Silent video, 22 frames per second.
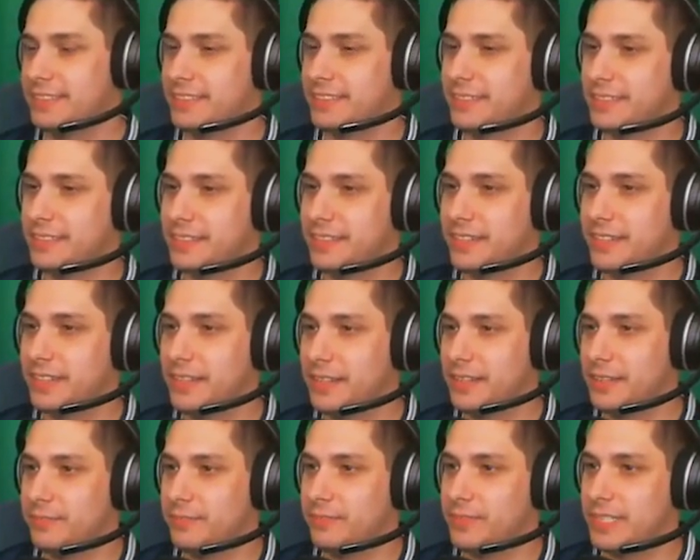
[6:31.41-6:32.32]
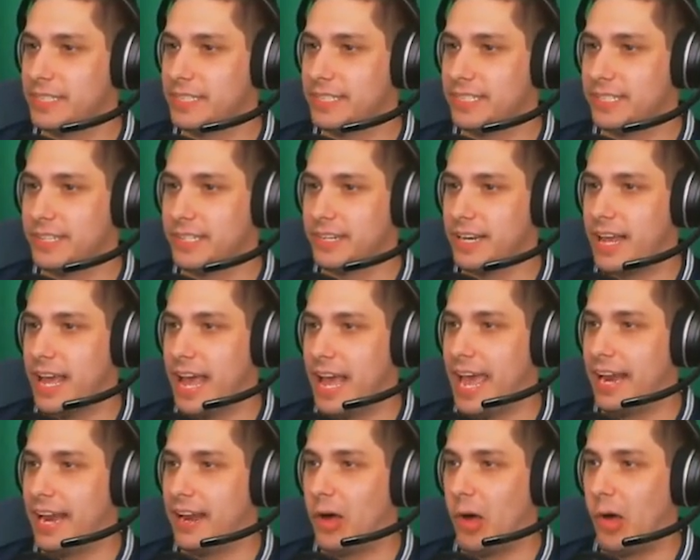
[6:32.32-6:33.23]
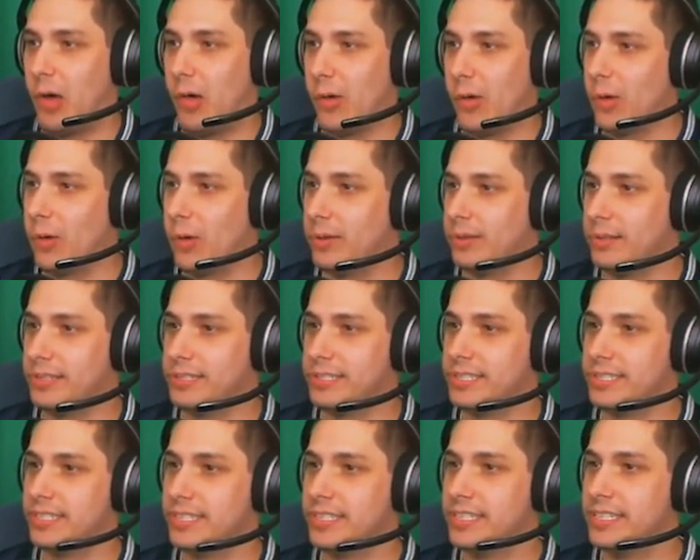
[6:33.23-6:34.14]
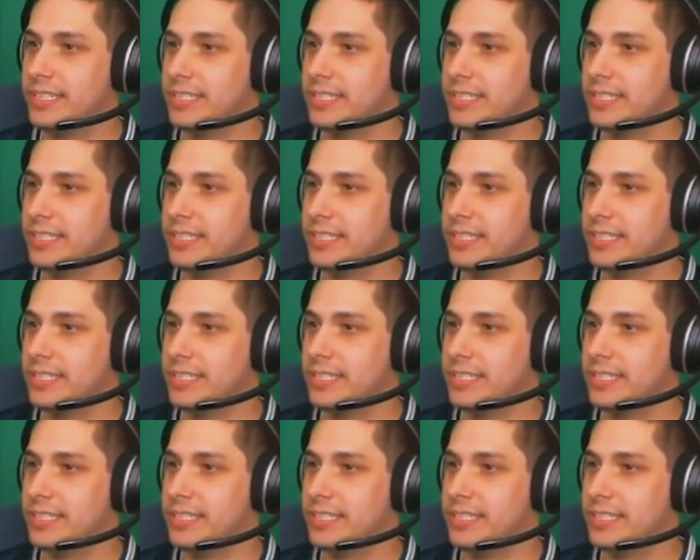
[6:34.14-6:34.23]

Yep. Three elites. I had all golds.